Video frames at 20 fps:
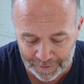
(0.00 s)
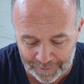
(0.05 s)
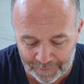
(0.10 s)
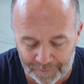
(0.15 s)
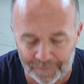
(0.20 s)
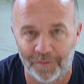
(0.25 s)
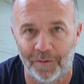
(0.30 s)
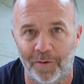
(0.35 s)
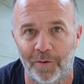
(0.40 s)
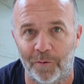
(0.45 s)

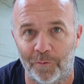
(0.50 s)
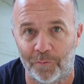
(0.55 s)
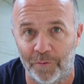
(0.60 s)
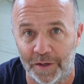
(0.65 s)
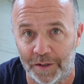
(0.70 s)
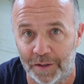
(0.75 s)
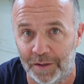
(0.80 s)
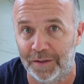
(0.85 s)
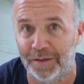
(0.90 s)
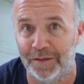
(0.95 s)
it's
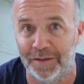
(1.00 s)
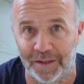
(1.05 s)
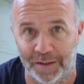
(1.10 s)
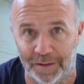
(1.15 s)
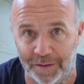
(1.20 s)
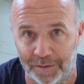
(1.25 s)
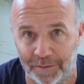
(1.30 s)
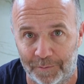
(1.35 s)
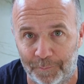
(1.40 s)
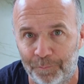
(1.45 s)
already
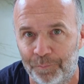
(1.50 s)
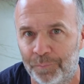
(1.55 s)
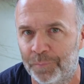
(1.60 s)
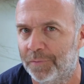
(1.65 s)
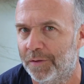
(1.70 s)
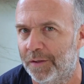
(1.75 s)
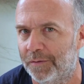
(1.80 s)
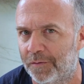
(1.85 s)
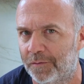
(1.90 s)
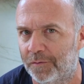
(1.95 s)
kneaded.
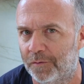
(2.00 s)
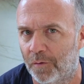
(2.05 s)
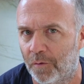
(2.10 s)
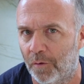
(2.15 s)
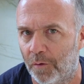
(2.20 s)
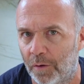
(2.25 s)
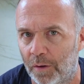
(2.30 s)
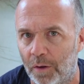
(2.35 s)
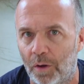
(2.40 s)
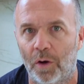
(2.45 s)
This is
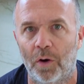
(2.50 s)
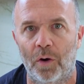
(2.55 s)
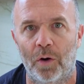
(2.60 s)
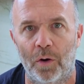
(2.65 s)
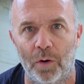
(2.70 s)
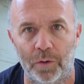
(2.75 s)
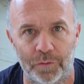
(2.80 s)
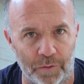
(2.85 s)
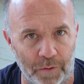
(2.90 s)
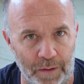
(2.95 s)
called
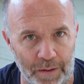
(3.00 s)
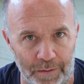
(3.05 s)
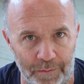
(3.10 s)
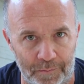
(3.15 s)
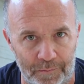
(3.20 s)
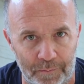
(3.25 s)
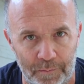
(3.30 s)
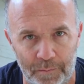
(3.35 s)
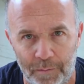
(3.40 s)
autolysis.